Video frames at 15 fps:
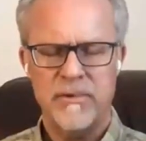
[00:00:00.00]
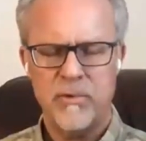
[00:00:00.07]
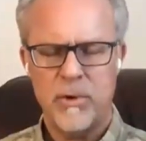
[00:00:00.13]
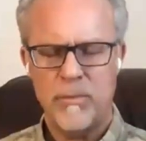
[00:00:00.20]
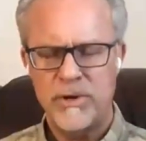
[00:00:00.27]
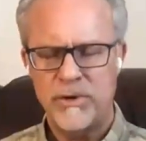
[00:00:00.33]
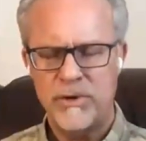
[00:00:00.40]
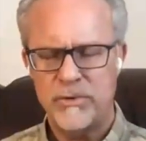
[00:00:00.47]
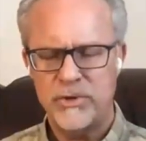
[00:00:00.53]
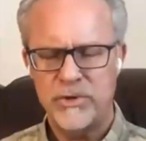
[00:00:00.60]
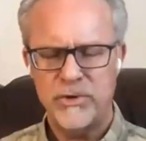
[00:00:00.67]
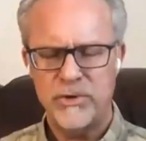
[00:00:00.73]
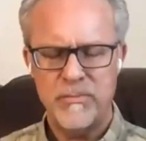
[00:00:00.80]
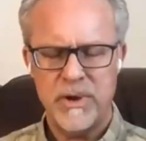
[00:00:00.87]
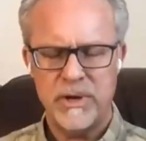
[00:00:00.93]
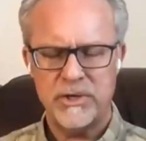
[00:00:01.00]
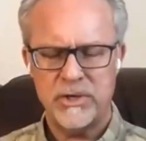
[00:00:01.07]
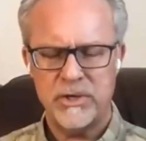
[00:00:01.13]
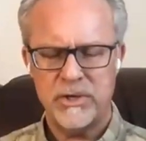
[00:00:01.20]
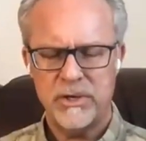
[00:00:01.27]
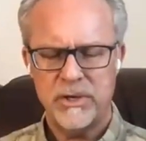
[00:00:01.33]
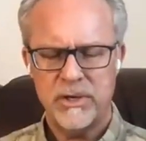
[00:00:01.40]
Now, before we do too
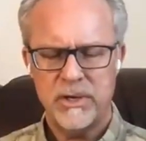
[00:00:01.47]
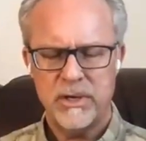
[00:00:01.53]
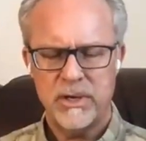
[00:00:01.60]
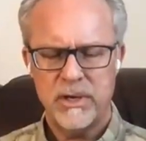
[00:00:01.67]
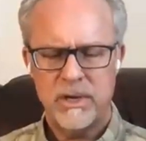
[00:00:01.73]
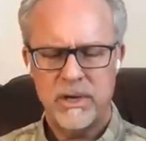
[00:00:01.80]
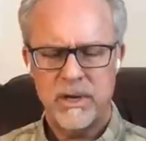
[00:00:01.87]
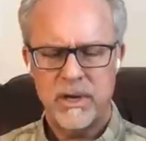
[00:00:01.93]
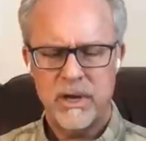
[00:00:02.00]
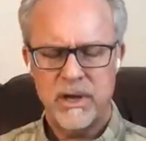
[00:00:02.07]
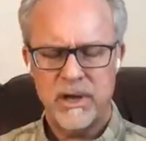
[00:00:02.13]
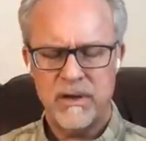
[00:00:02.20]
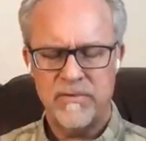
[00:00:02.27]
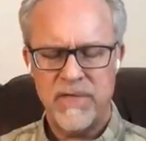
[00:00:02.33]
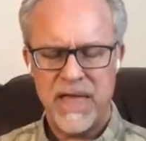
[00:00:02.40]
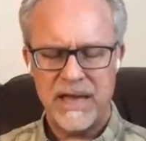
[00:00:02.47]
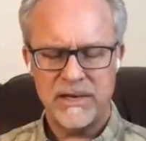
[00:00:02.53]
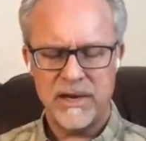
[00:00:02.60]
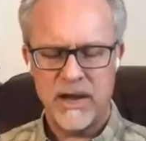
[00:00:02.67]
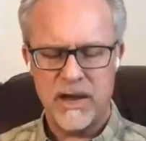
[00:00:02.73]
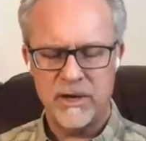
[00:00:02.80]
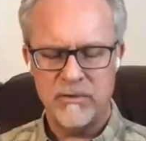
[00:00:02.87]
much of
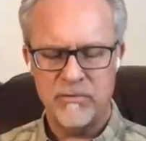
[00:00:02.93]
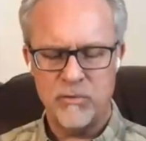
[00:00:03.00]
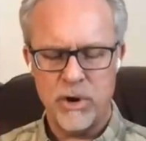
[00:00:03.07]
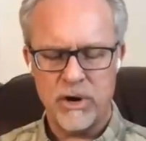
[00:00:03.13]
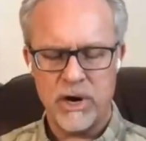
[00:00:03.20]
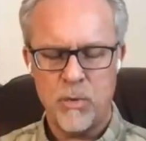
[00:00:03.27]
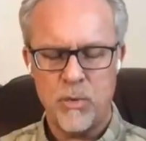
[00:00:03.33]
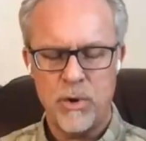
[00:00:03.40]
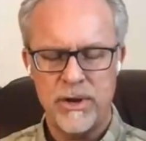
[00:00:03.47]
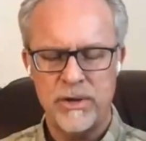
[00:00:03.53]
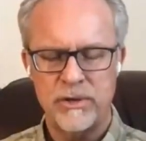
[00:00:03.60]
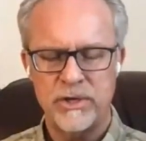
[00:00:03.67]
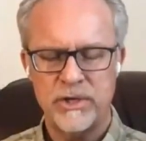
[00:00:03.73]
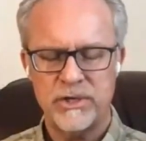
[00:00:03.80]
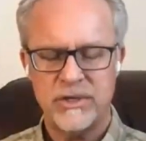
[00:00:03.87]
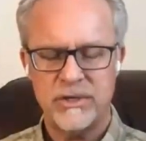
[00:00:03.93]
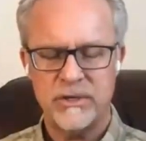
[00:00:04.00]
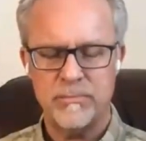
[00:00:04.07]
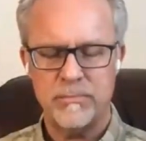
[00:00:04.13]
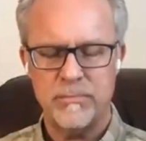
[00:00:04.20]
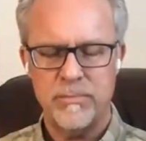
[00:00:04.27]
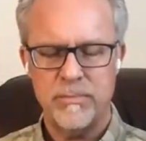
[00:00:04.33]
that kind of work, I want you just
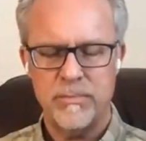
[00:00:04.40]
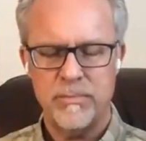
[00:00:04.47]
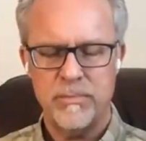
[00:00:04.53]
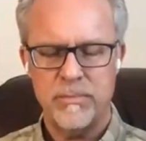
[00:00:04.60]
to